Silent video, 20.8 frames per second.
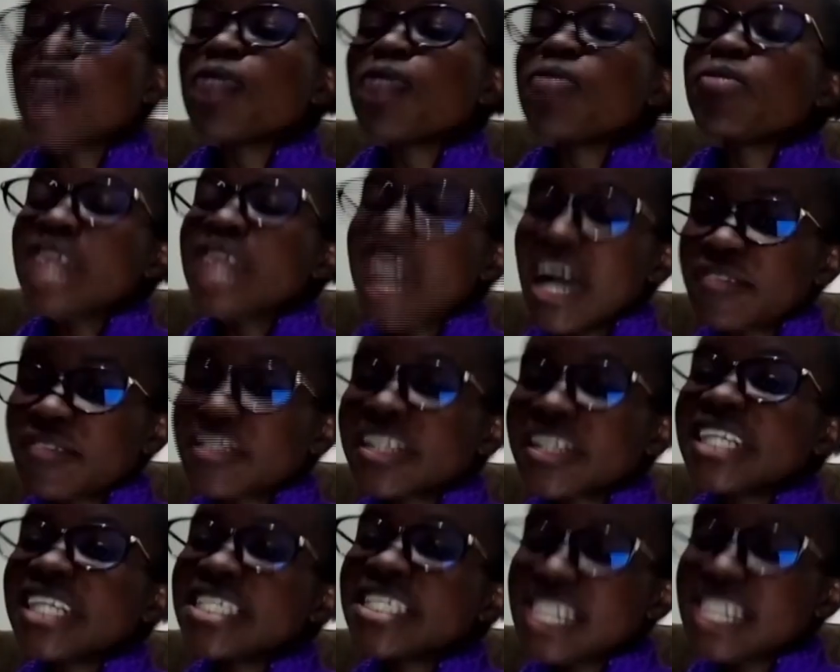we have
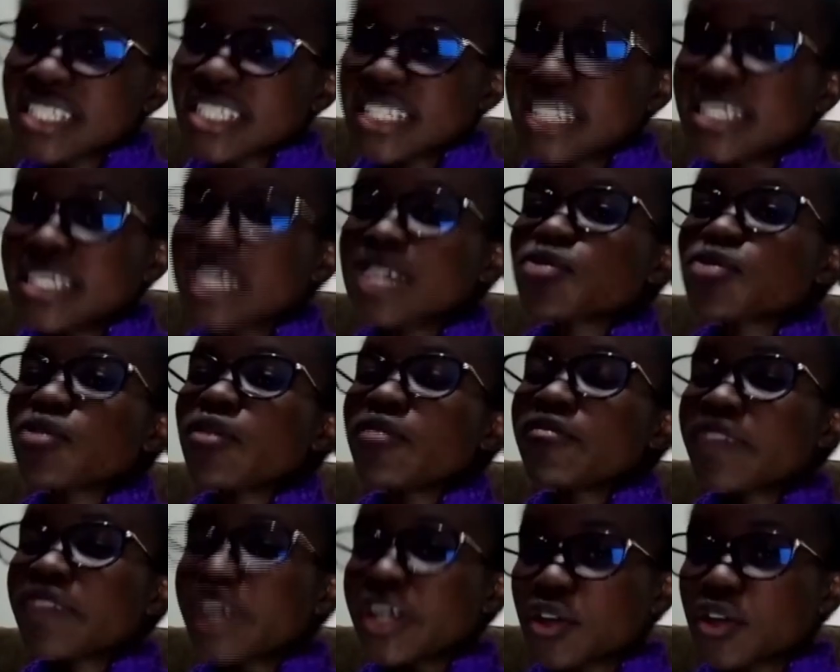religious leaders who
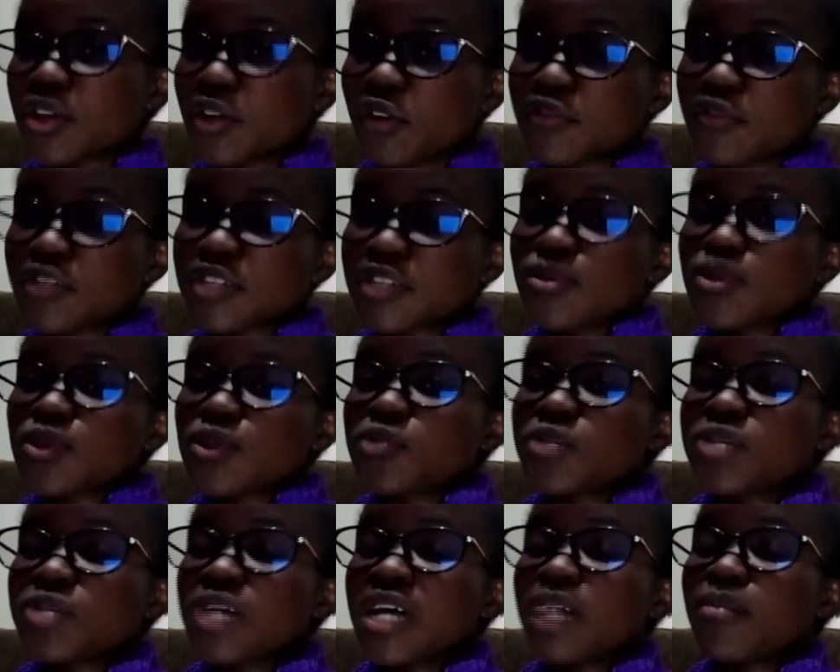are very comfortable to
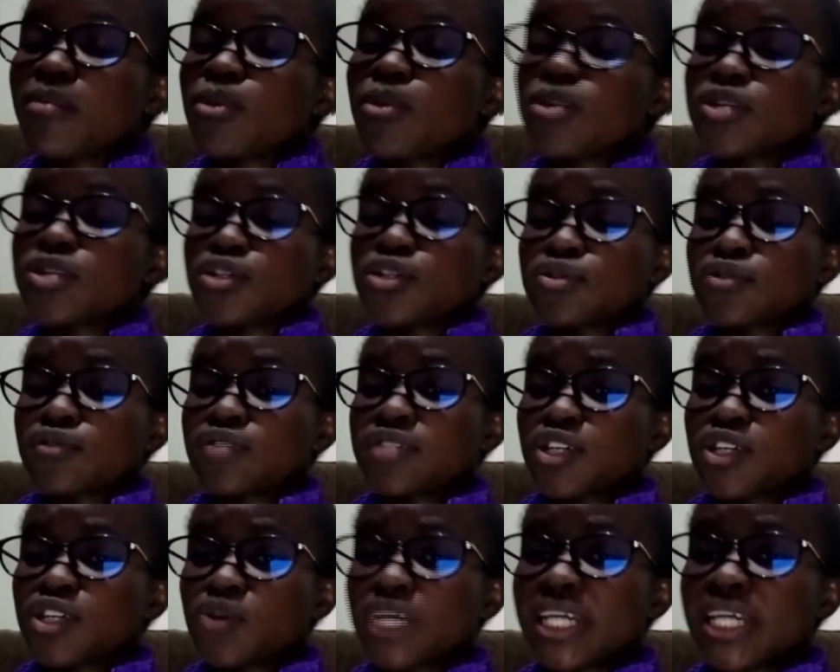speak about issues of
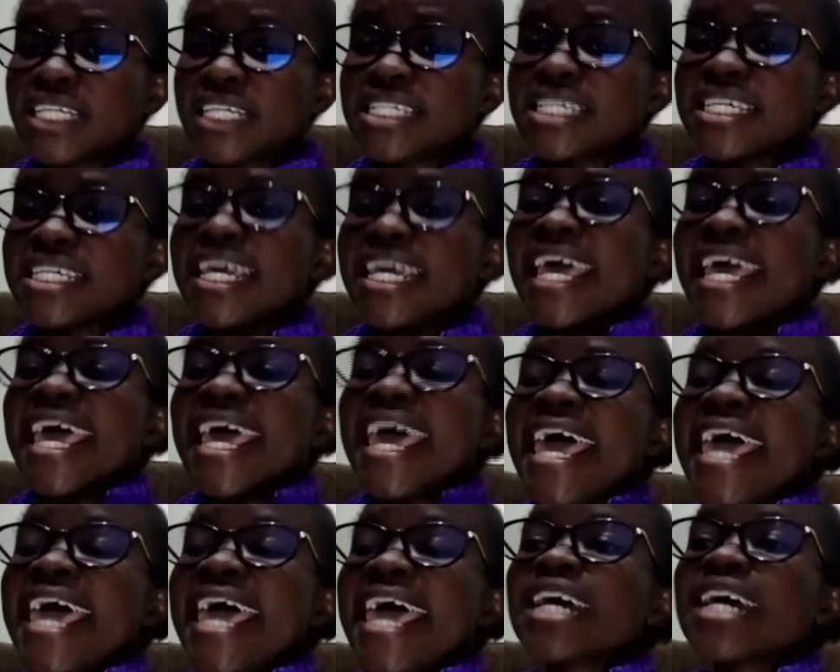sexuality
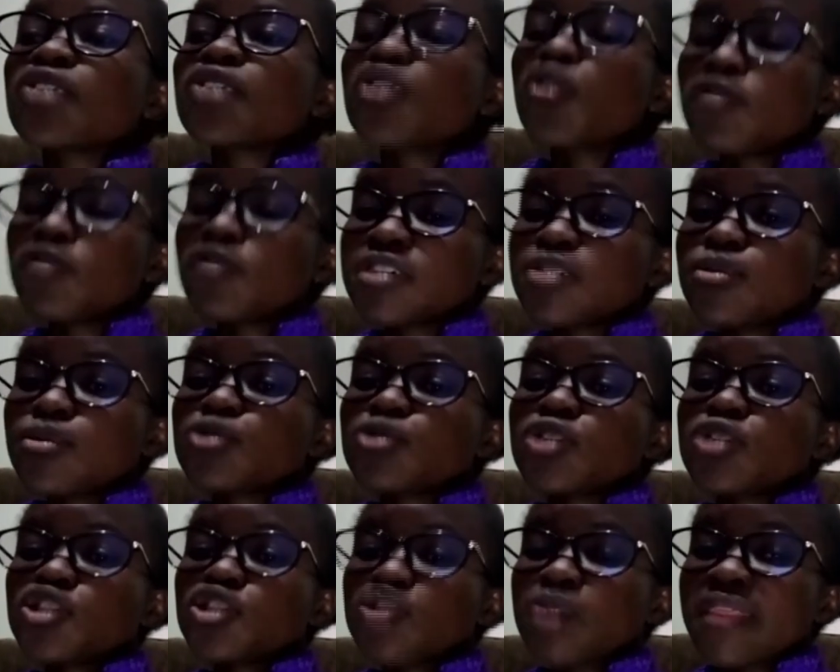and are comfortable
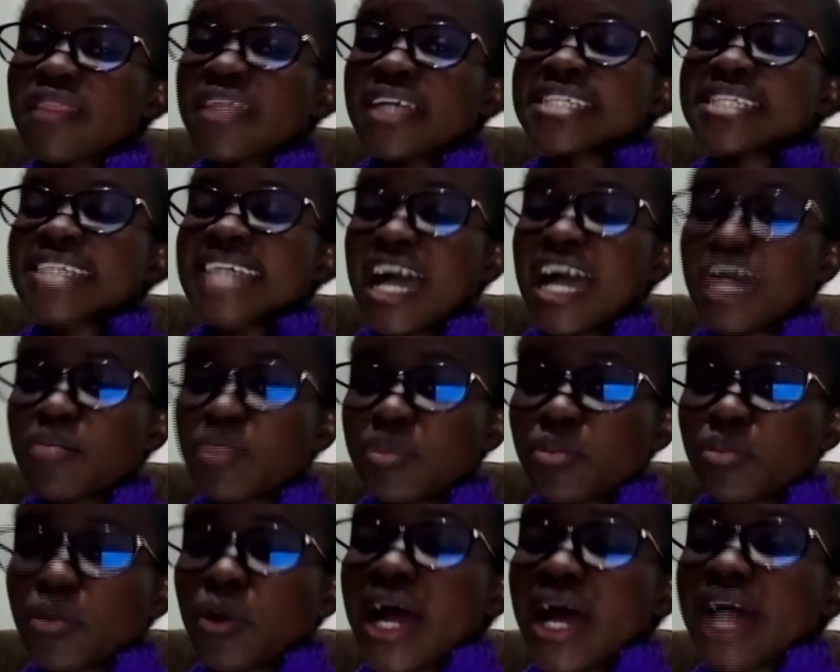to ensure that young
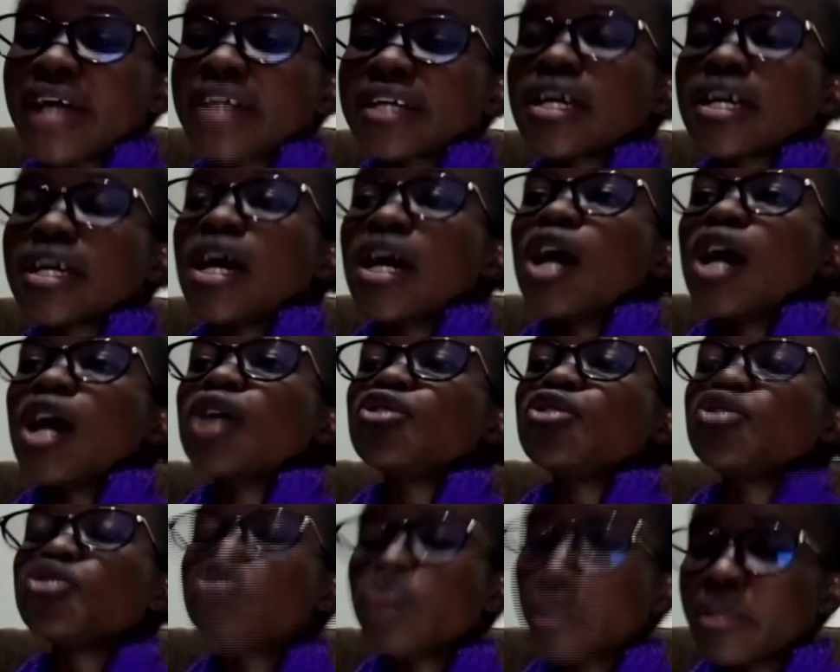people are
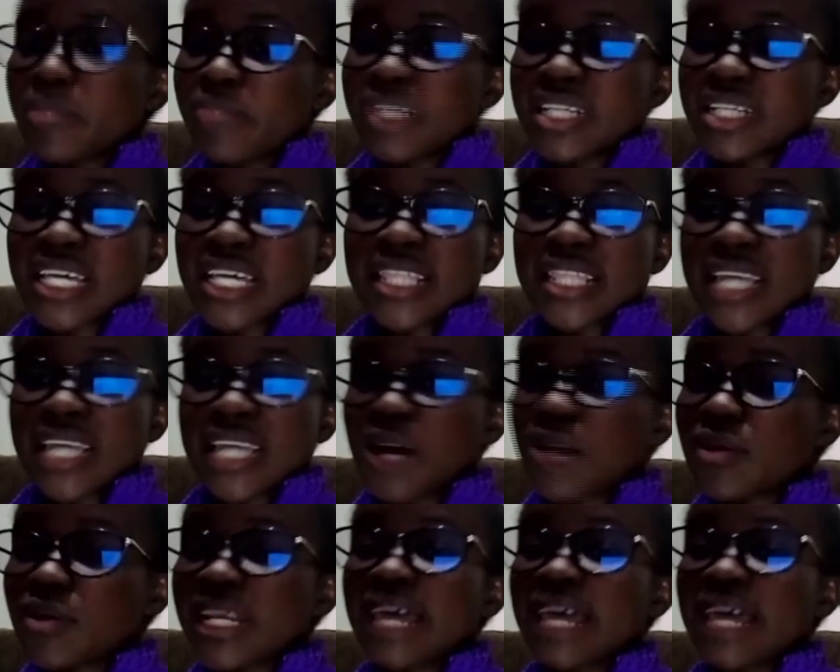doing better in their
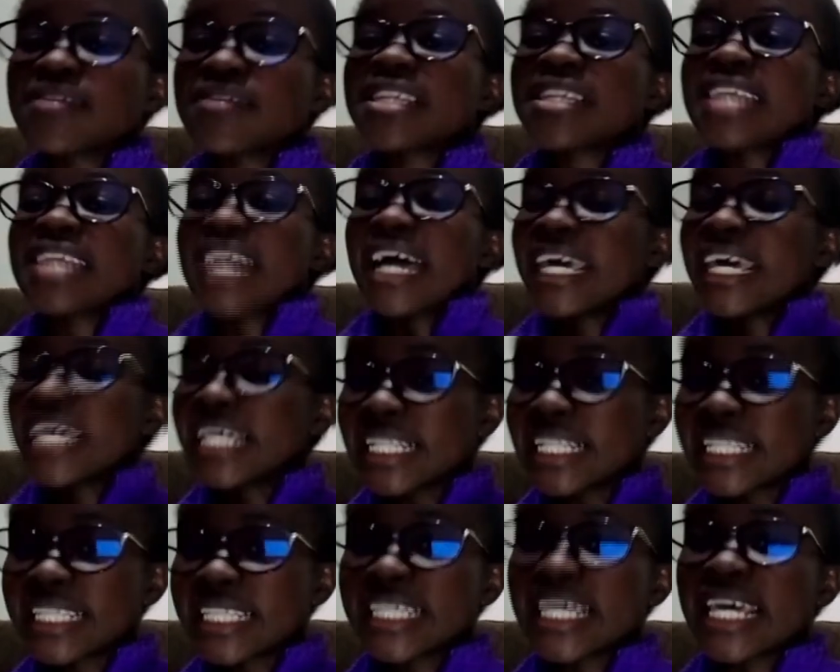own lives and they are
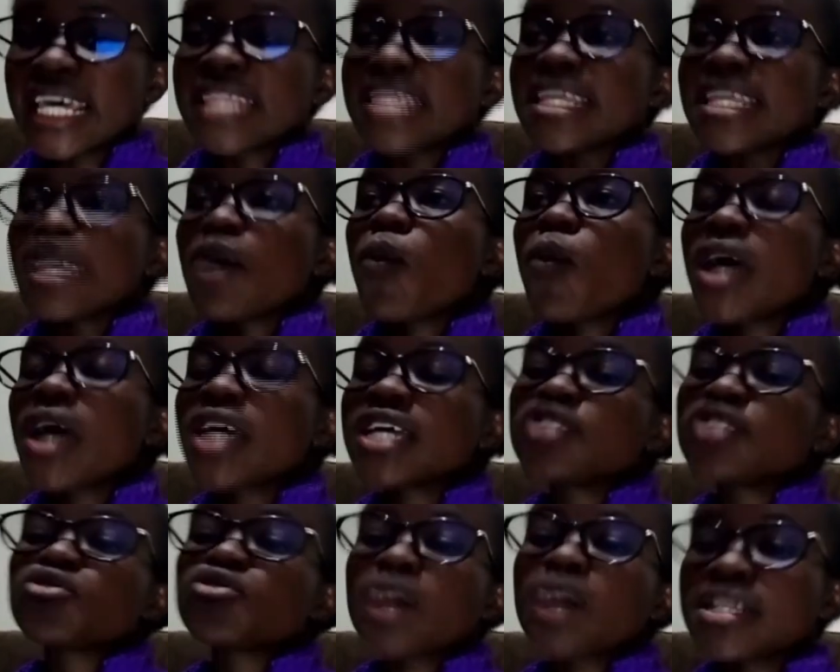healthy and they are
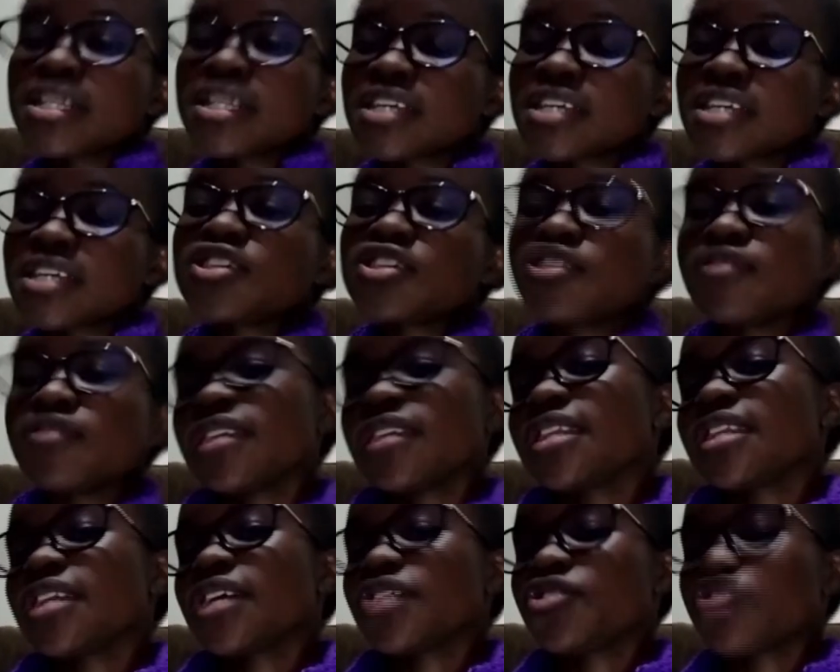working towards
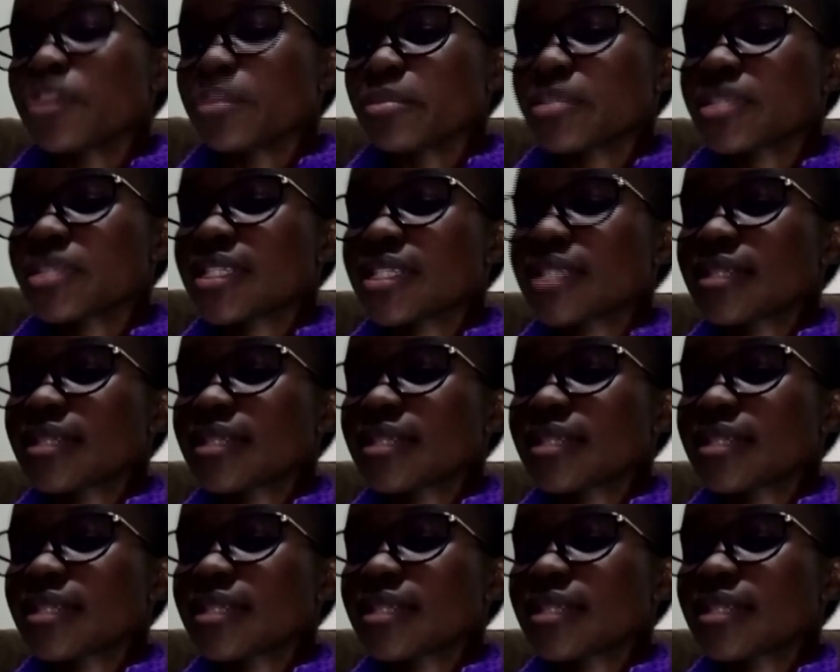achieving their dreams.